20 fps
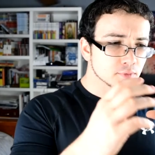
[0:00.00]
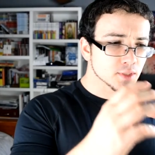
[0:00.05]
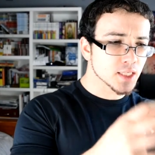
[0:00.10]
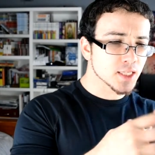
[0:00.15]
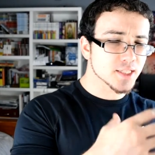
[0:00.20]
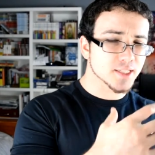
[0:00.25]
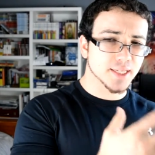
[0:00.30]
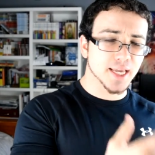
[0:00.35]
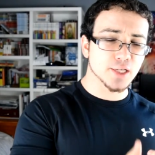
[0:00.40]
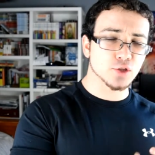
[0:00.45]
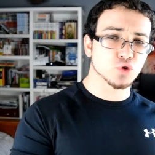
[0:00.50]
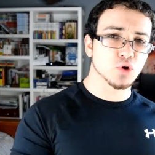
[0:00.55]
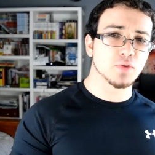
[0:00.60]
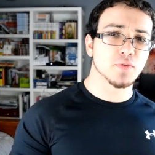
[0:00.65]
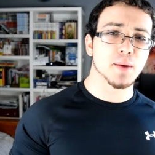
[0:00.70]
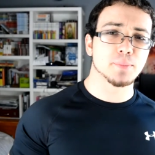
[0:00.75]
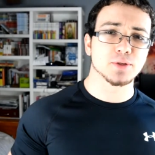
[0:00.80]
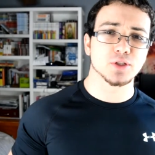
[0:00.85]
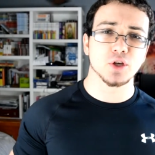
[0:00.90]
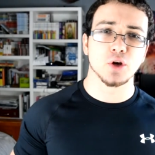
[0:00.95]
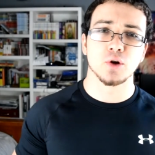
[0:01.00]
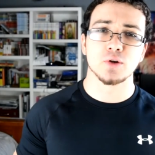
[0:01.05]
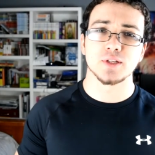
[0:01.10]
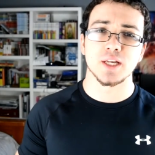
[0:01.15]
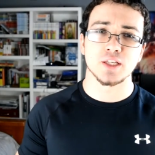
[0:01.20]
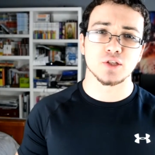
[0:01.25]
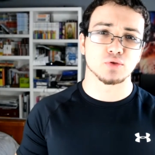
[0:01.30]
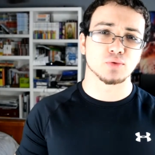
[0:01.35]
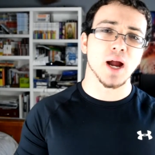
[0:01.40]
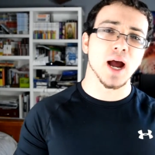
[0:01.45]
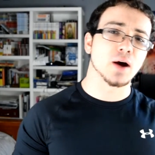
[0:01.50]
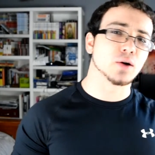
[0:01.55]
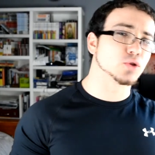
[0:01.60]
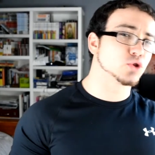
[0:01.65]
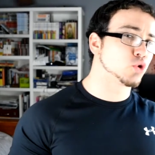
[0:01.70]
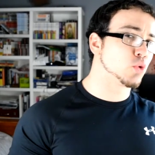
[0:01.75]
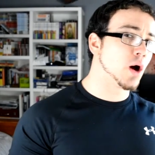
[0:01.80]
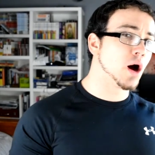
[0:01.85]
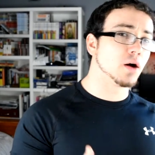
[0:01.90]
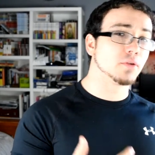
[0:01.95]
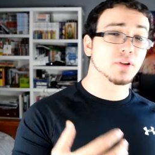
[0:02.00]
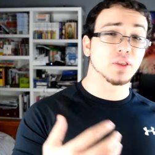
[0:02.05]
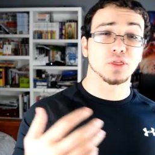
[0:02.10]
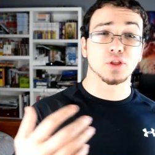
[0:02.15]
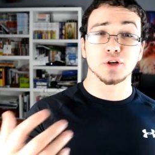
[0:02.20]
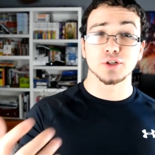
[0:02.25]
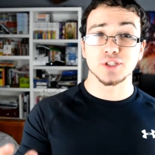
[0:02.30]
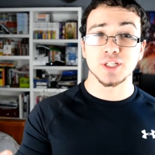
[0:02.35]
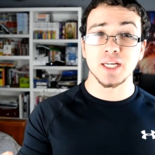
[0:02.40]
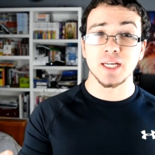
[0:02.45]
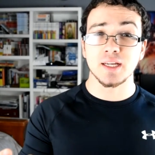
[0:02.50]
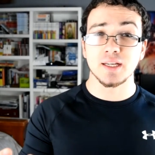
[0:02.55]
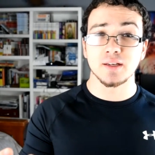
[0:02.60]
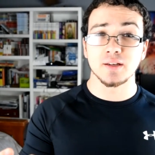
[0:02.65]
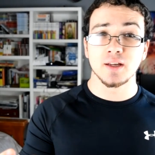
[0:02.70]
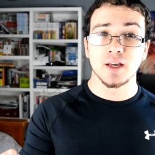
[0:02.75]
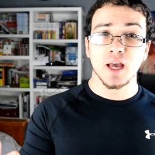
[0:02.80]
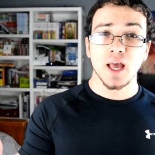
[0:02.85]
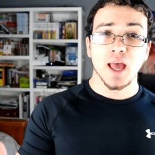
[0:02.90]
schedule of episodes is around 12 to 13